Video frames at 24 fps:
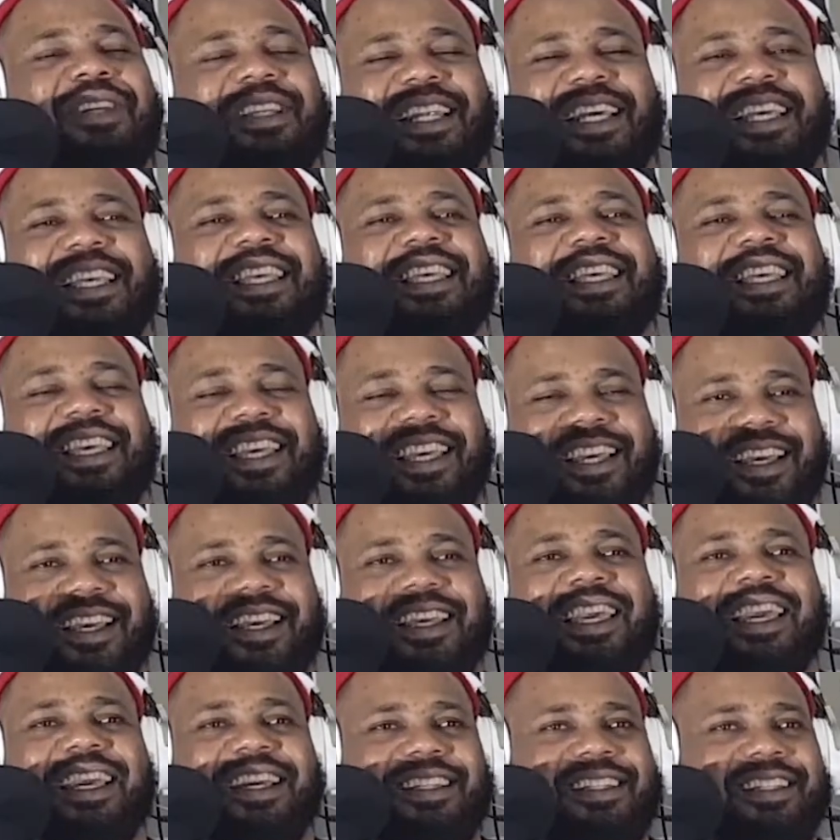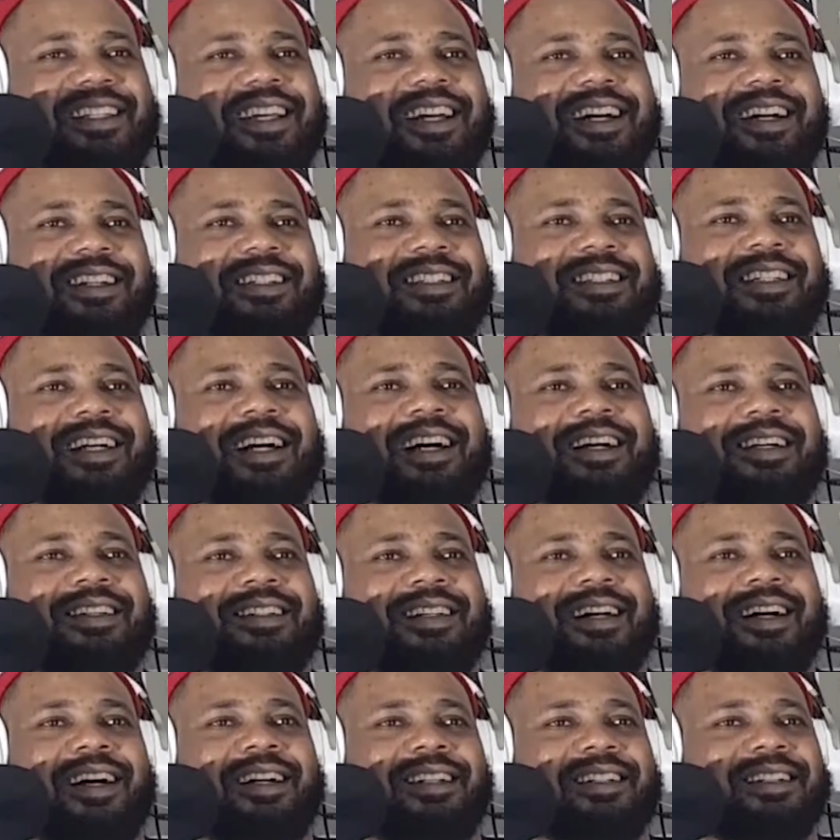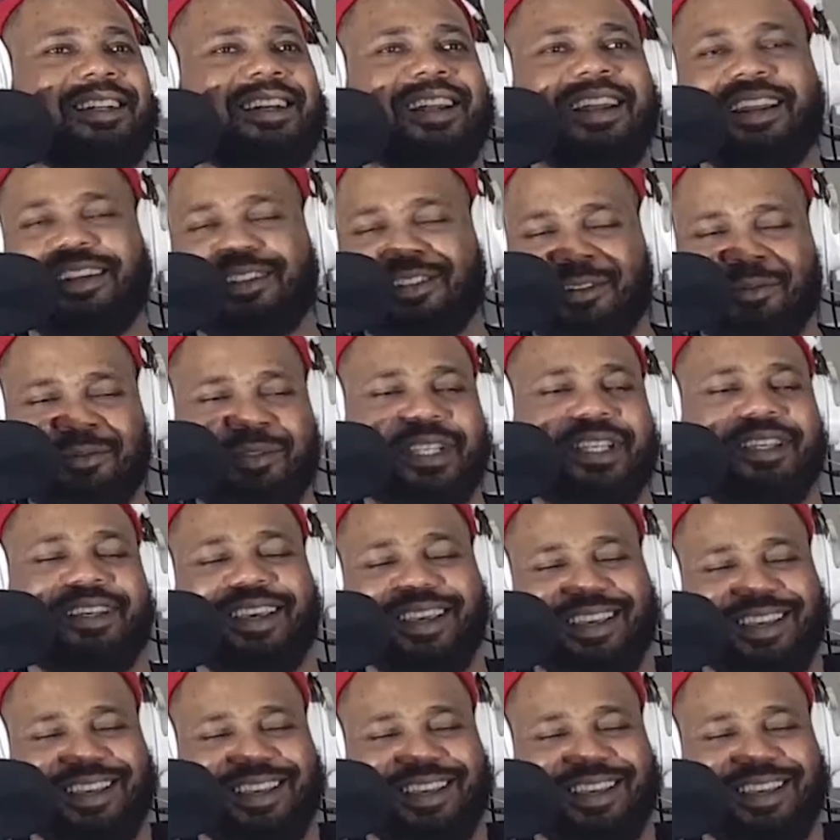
Like KD and Klay Thompson.